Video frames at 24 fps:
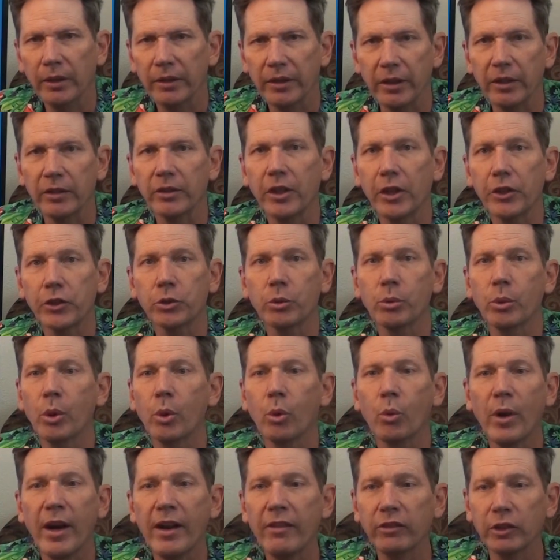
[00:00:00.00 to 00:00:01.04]
the Industrial
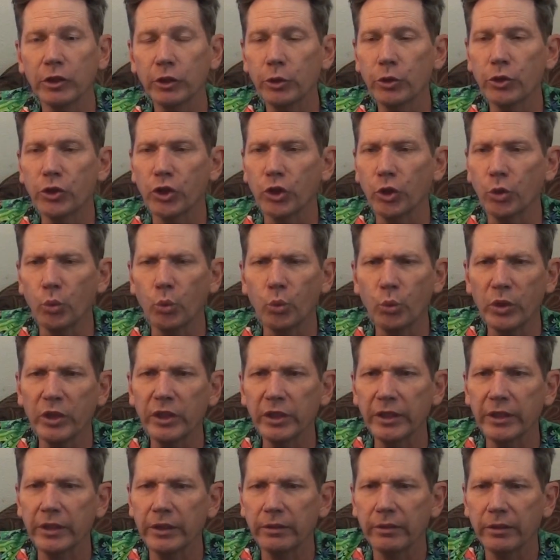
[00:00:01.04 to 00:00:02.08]
Revolution
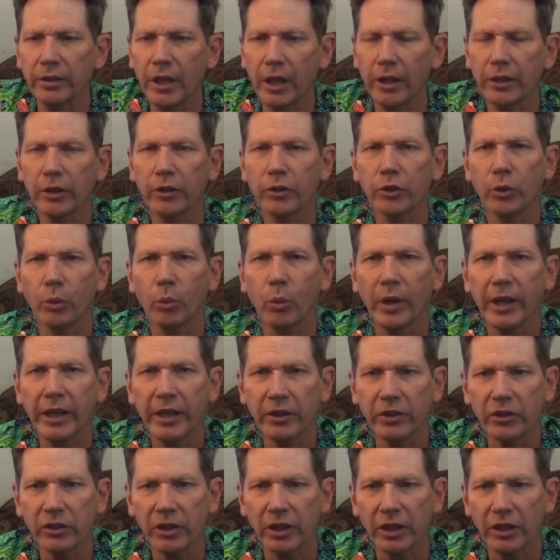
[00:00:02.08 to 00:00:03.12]
really got underway
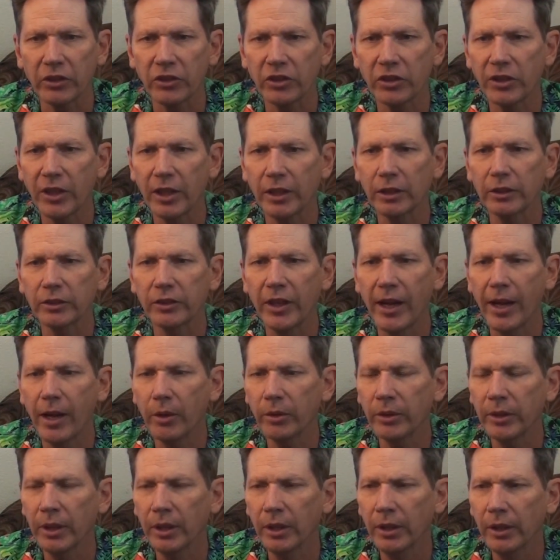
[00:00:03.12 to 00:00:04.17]
as things settled
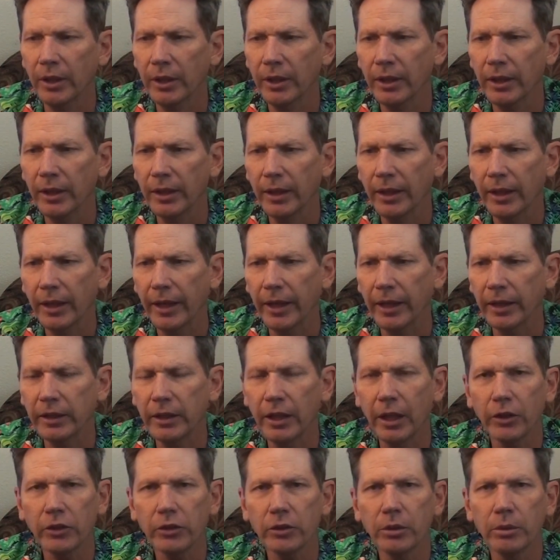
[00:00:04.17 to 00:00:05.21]
down. And
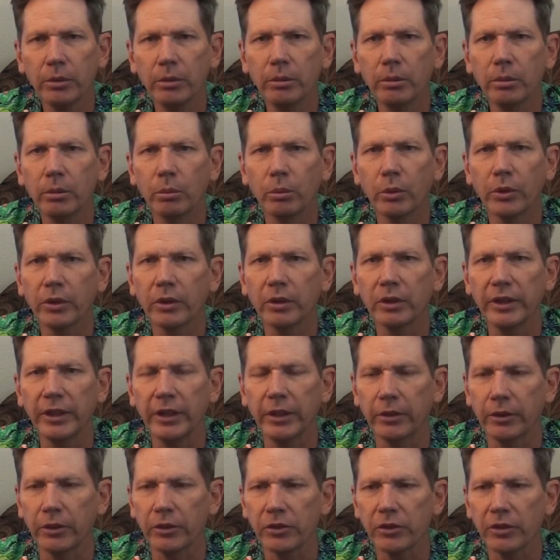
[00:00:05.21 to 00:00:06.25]
guess who were the
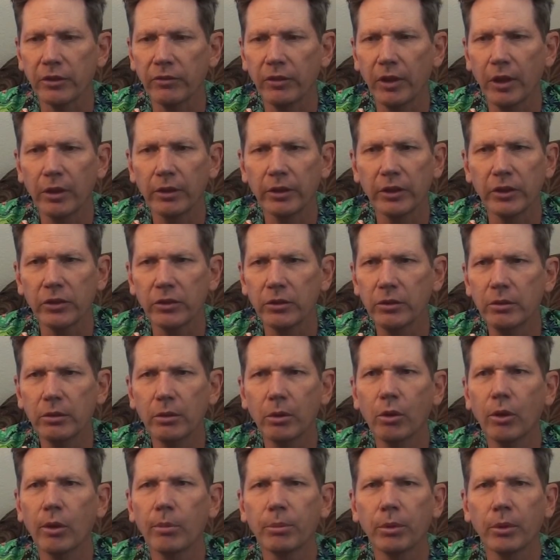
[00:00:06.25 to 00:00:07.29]
leaders of all these new
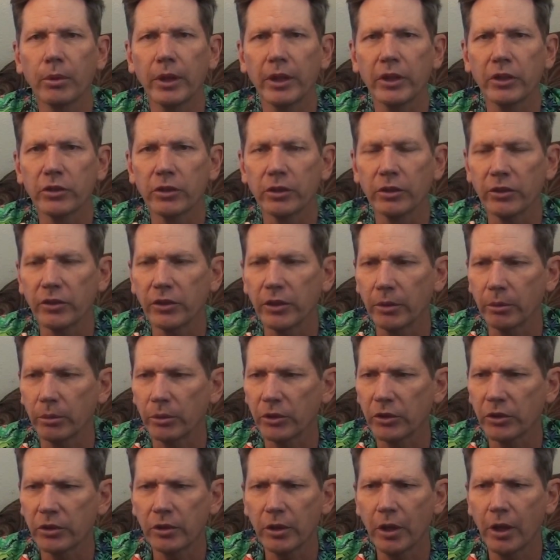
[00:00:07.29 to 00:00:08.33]
corporations that were
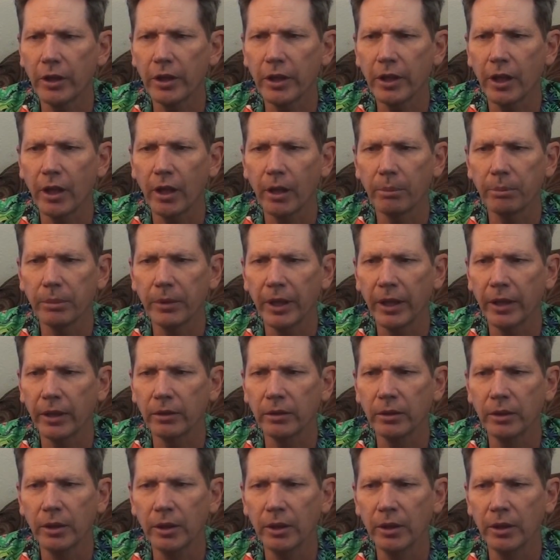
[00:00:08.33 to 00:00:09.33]
starting up and